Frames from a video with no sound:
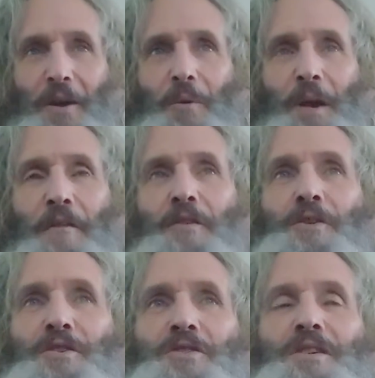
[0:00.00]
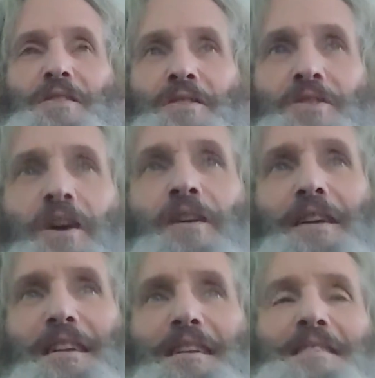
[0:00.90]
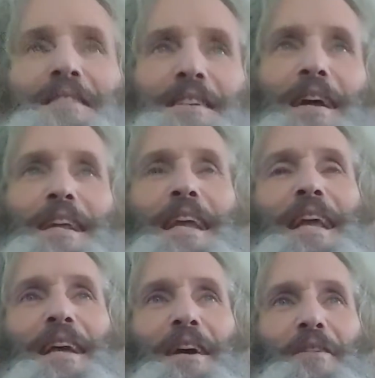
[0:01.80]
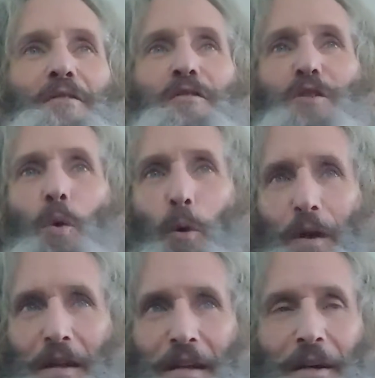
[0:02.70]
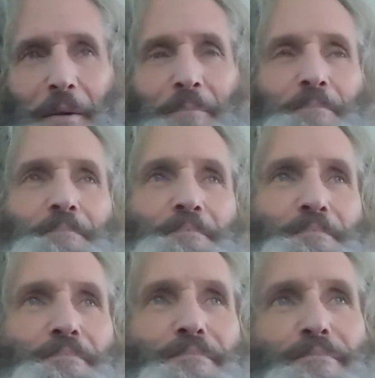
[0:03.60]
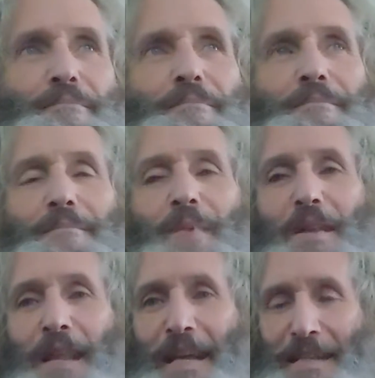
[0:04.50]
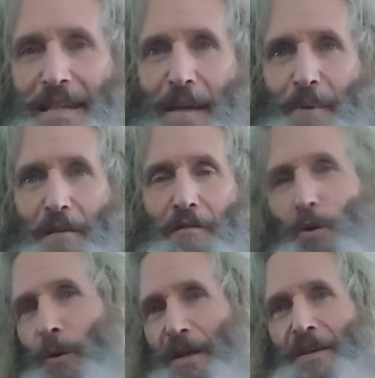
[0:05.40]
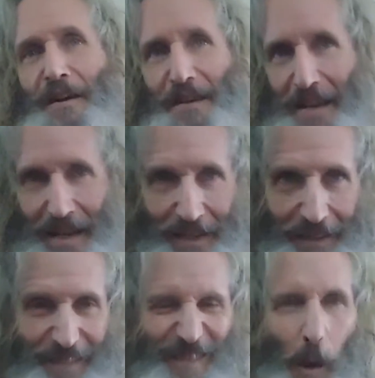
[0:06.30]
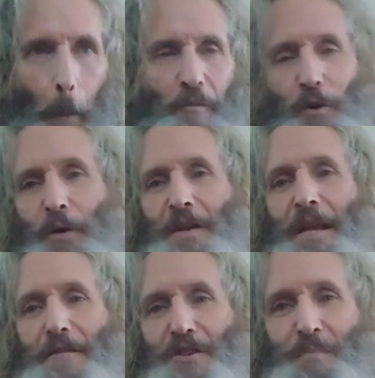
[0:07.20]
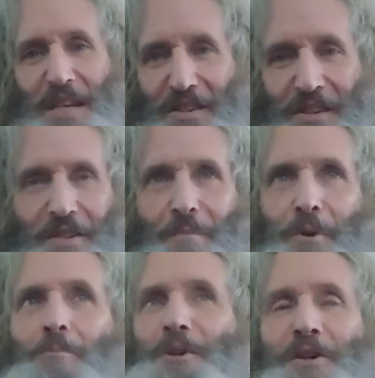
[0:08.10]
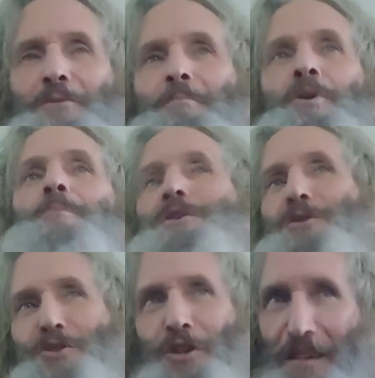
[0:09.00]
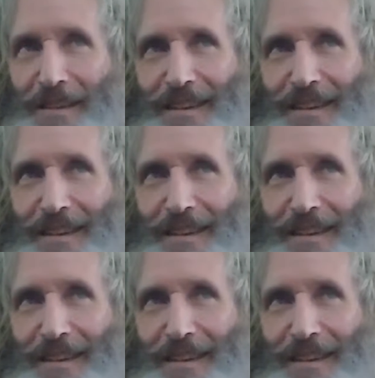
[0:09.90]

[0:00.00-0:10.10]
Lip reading: when I first started studying Florida landscaping, Florida gardening, Florida native species, and permaculture,